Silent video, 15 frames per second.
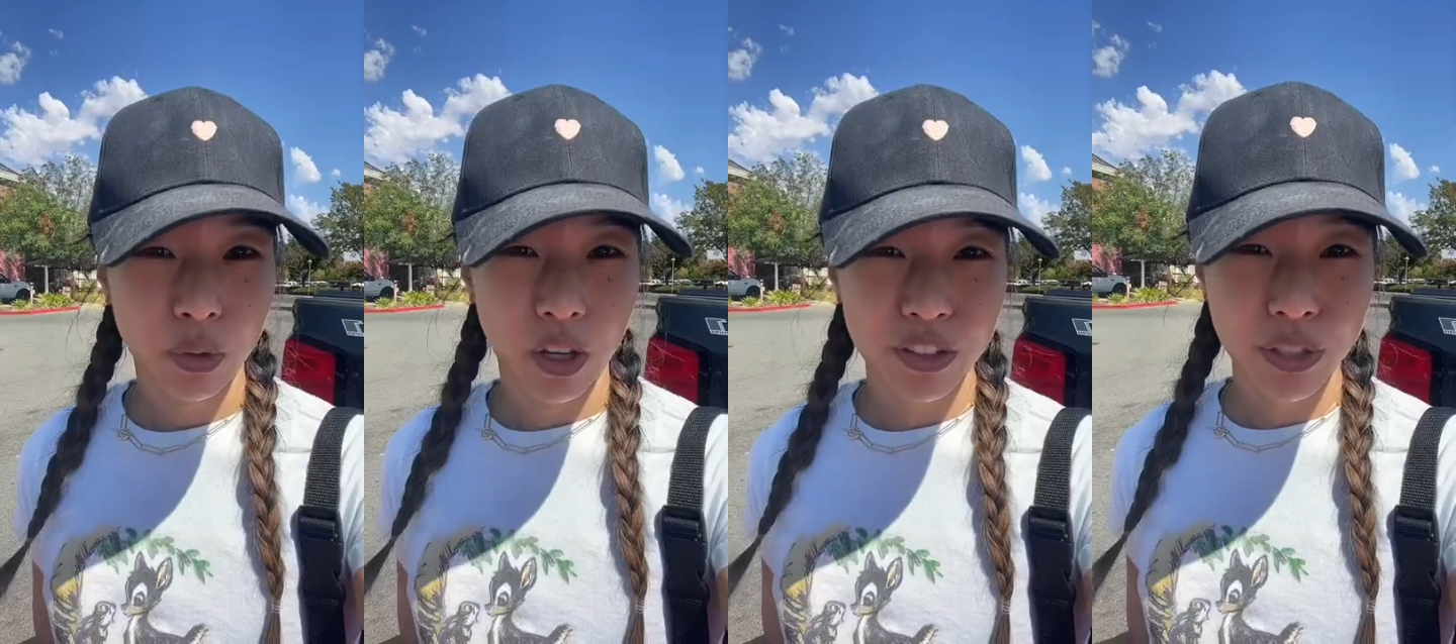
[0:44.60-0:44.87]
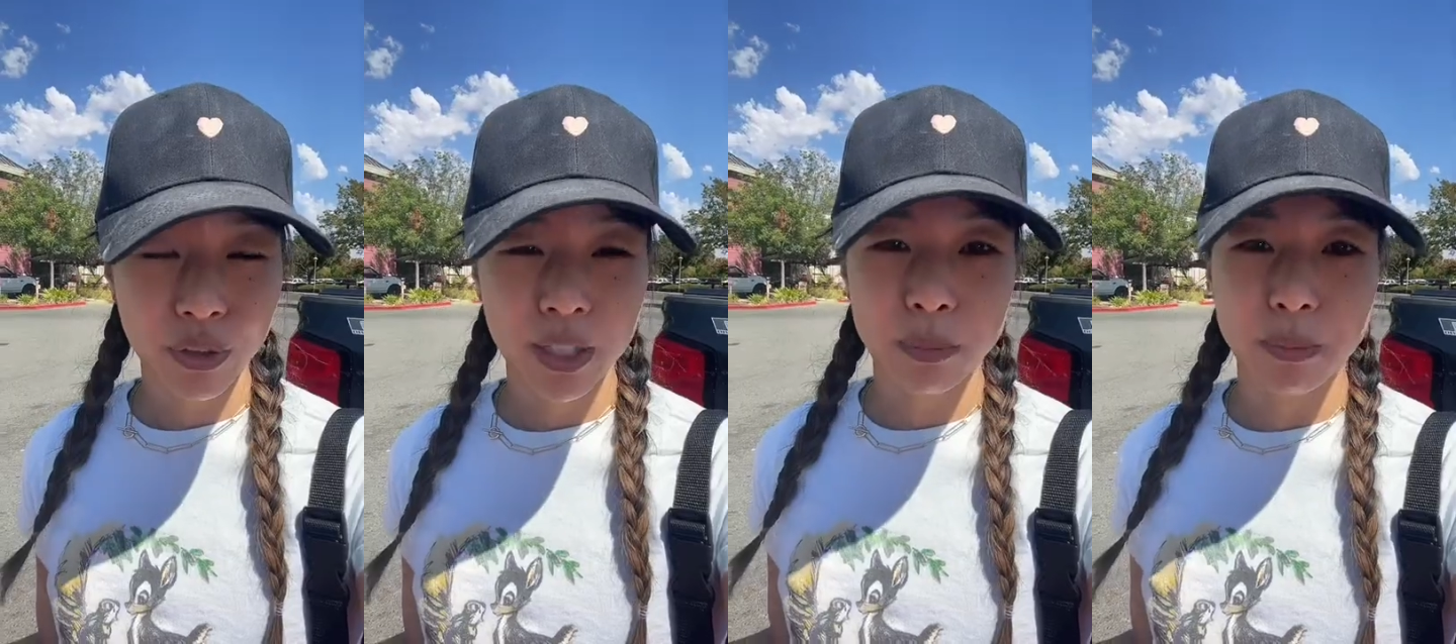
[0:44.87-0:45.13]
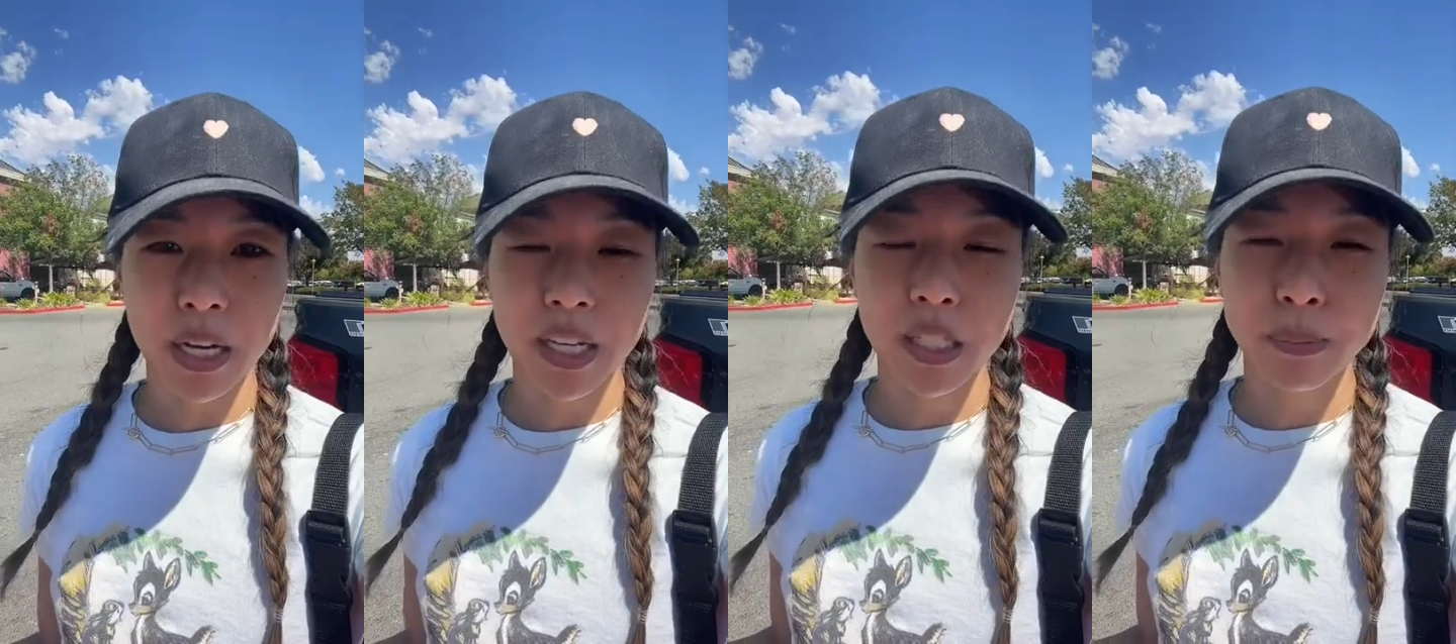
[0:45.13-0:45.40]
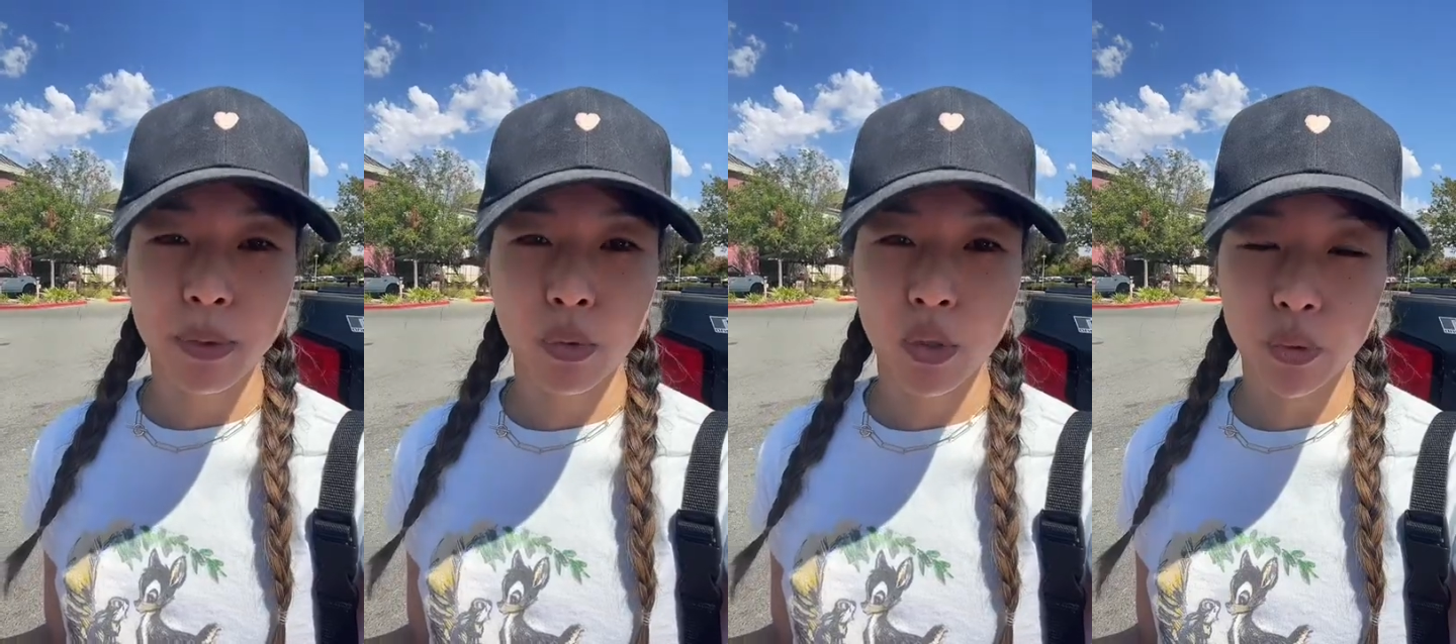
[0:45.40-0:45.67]
We also need
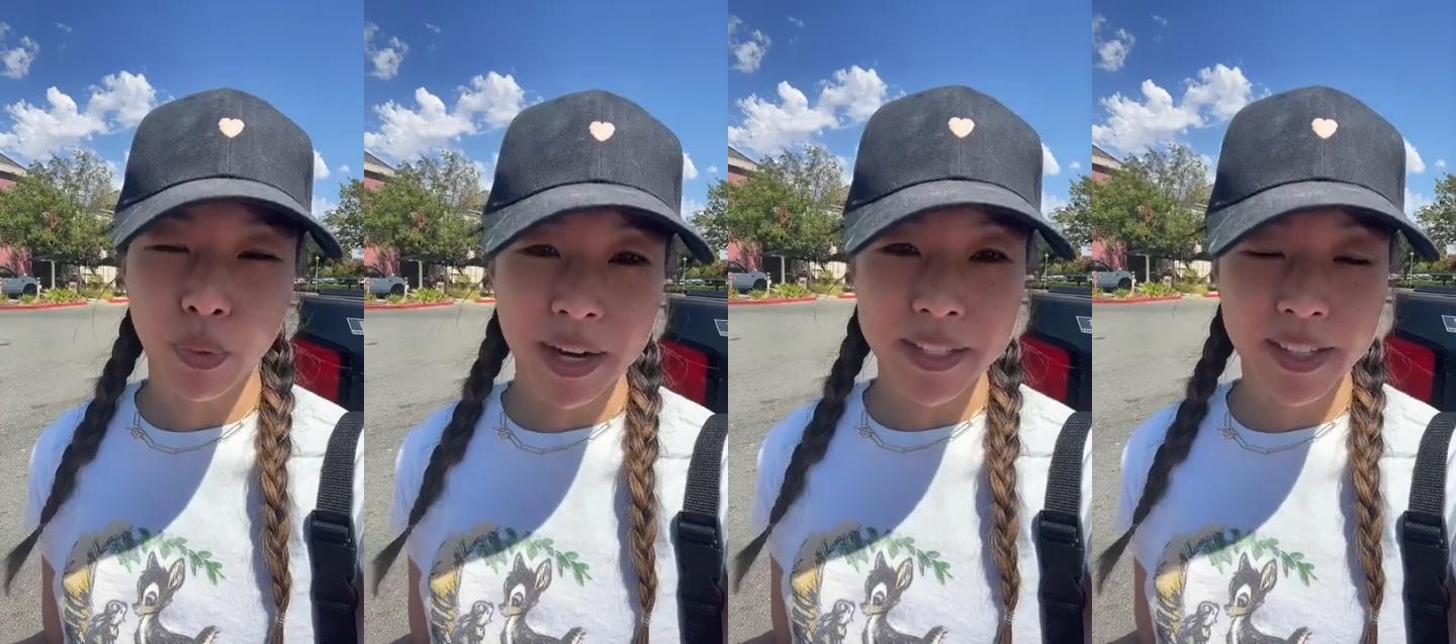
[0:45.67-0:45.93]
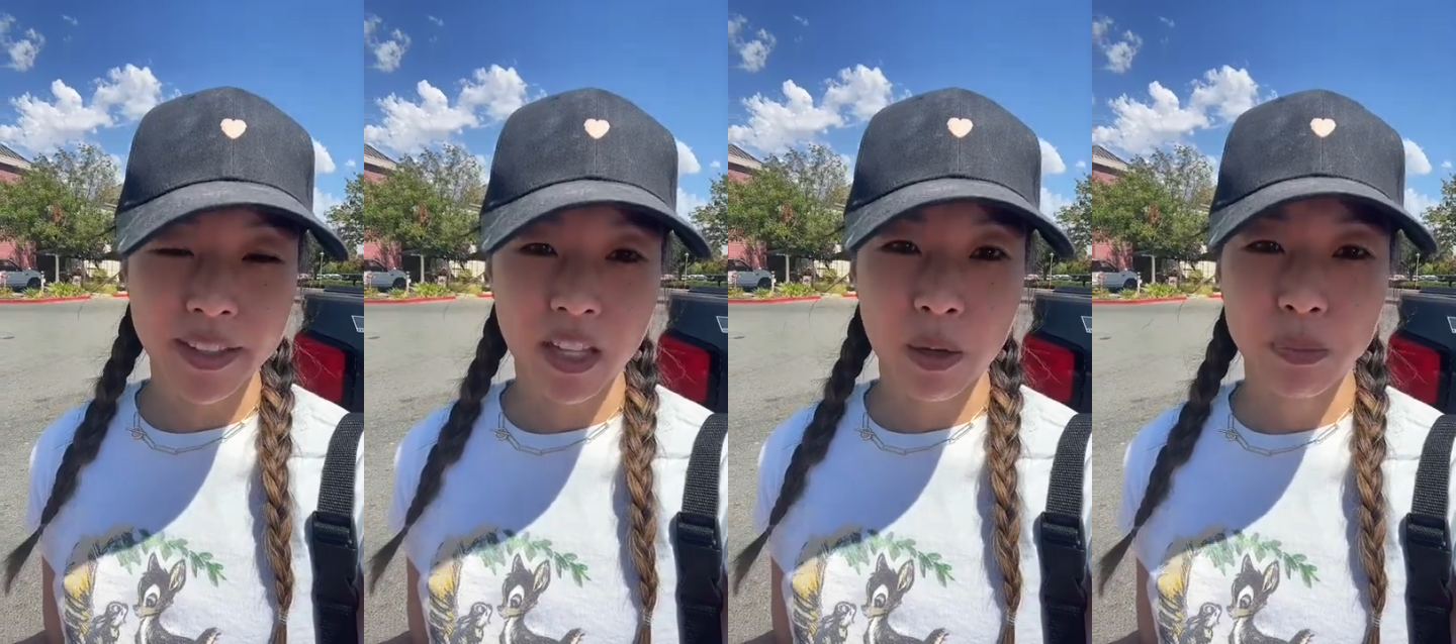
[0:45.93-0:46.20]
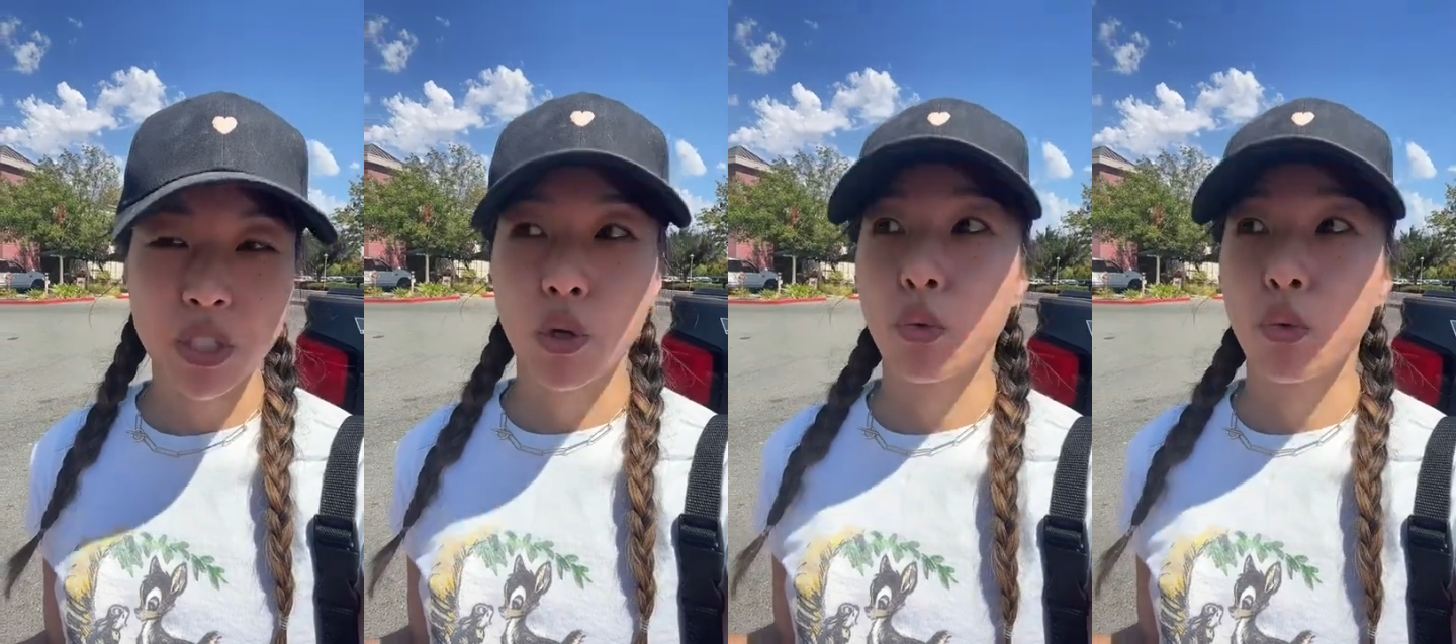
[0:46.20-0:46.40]
bikes, but we're renting them,